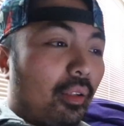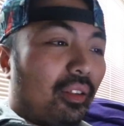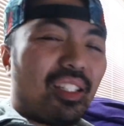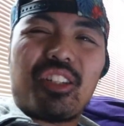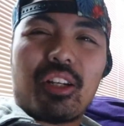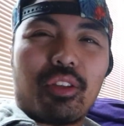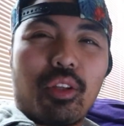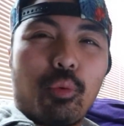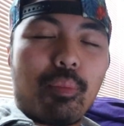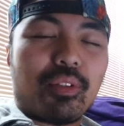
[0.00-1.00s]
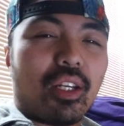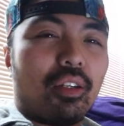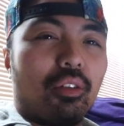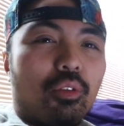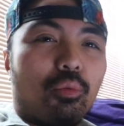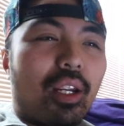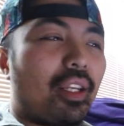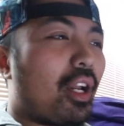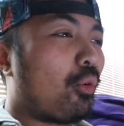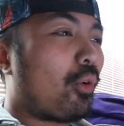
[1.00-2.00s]
Let's check out the website. Right
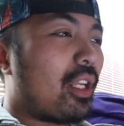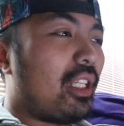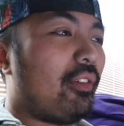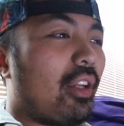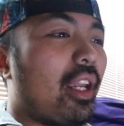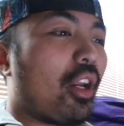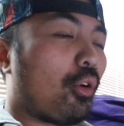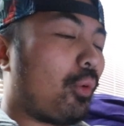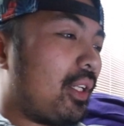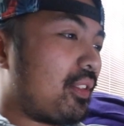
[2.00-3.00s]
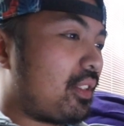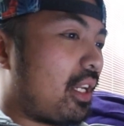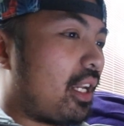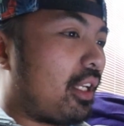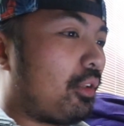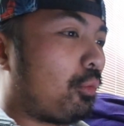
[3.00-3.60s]
now we're at EVA Airways, and